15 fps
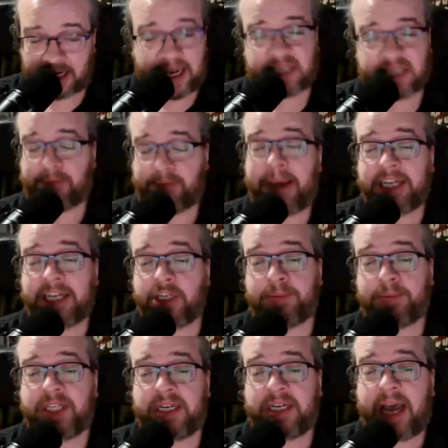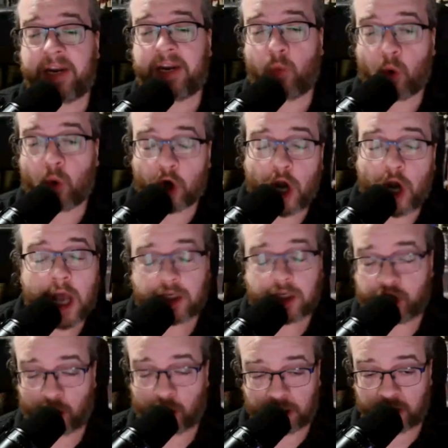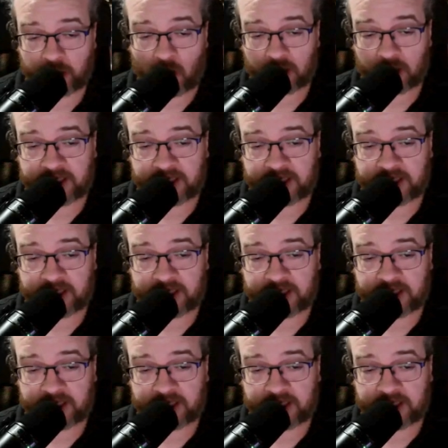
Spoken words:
His matchups tonight were Chernadogs.